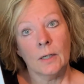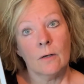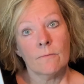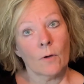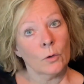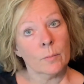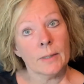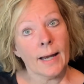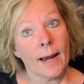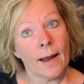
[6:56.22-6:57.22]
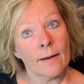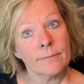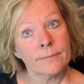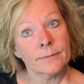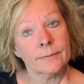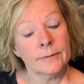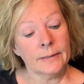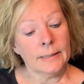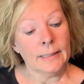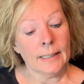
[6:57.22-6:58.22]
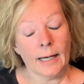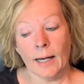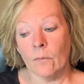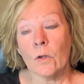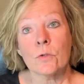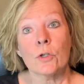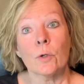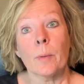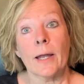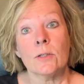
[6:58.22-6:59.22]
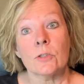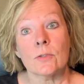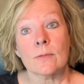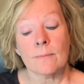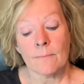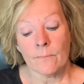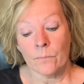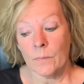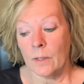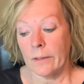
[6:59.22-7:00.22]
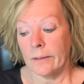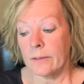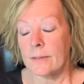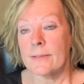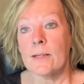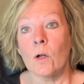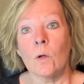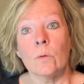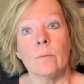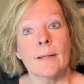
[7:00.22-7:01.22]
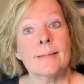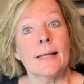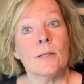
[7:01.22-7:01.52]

fold them in half, and those are your pages. So let's say you